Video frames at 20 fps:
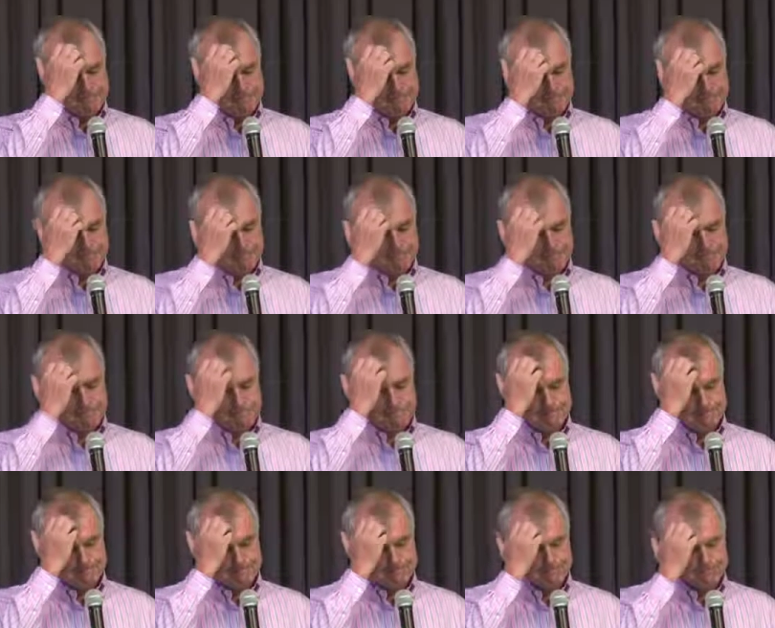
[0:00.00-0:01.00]

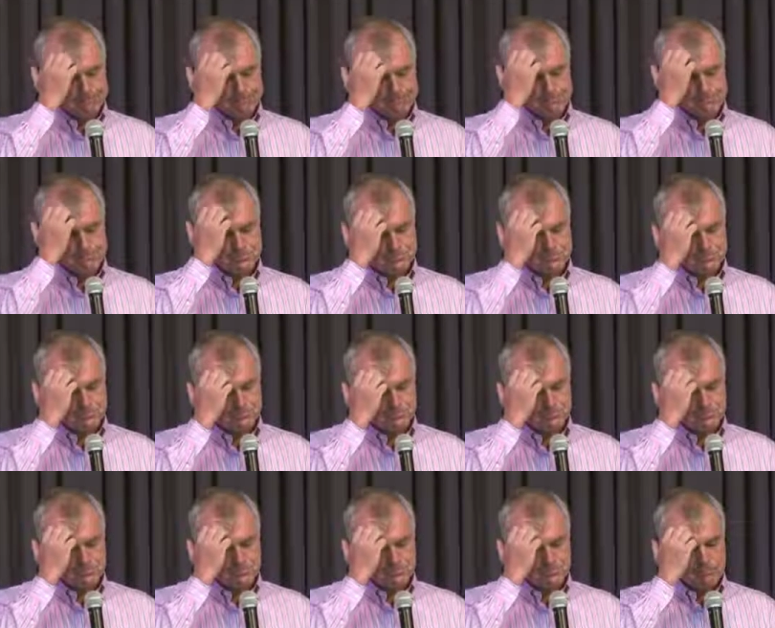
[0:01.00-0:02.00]

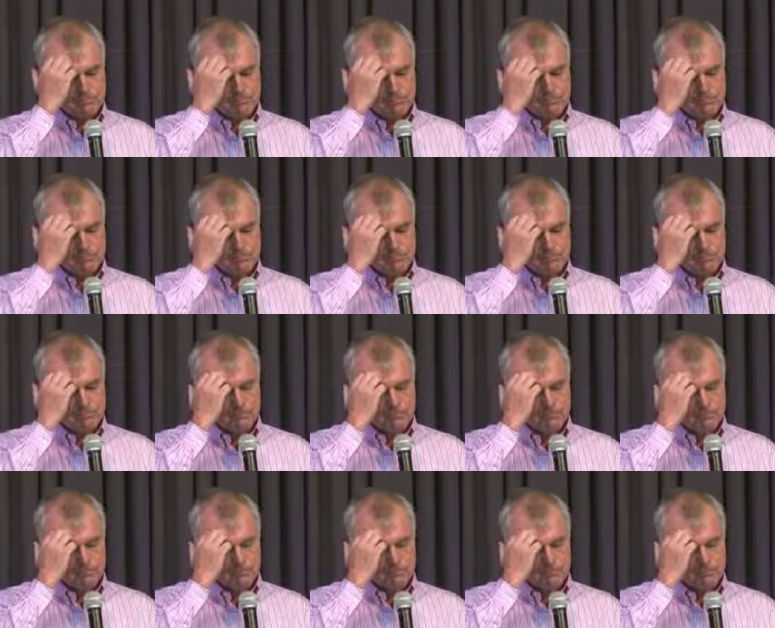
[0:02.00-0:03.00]

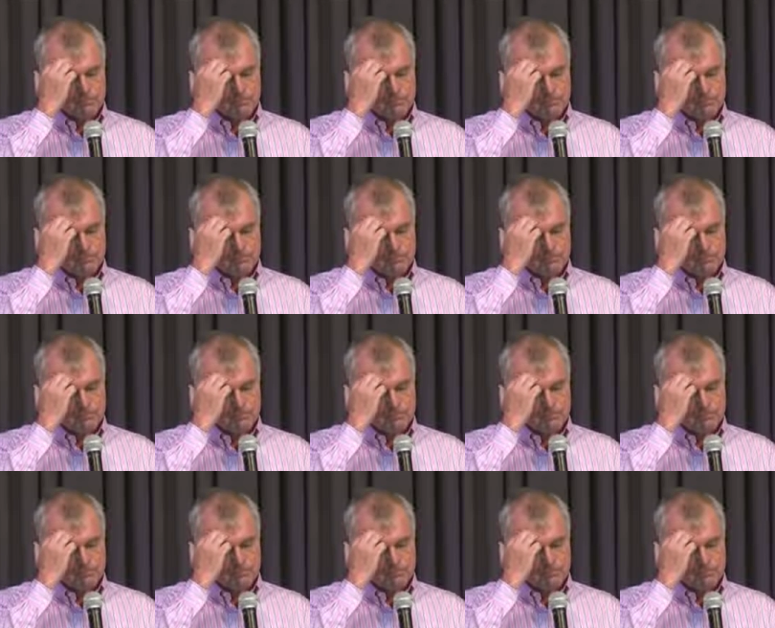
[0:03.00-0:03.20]
(no one is talking)